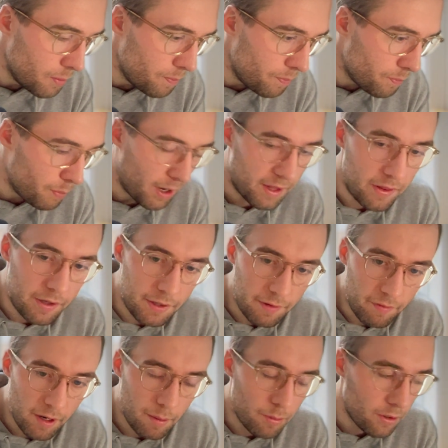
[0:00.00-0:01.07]
by the
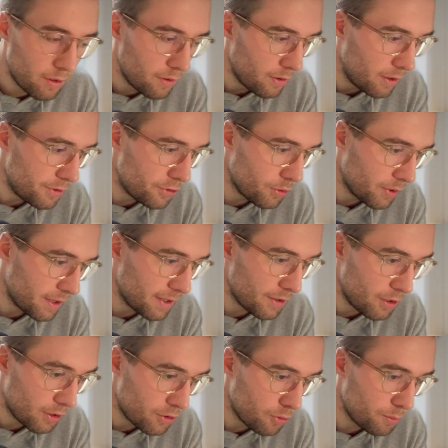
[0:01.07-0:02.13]
developer, ensuring it
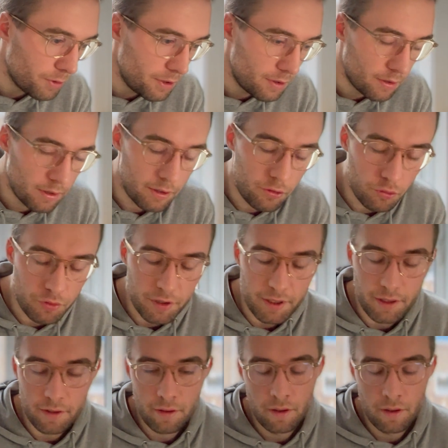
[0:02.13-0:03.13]
not to be using